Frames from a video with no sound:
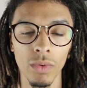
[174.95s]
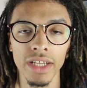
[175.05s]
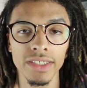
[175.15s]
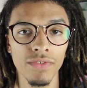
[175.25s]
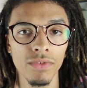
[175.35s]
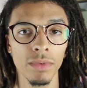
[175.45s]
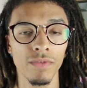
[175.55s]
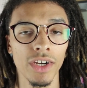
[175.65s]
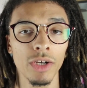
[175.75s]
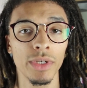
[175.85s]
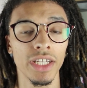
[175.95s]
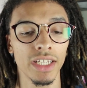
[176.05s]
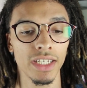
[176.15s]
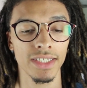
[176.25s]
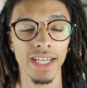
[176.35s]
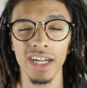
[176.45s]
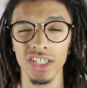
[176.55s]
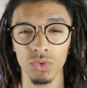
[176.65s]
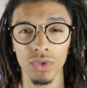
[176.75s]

What I said from the very beginning is that I just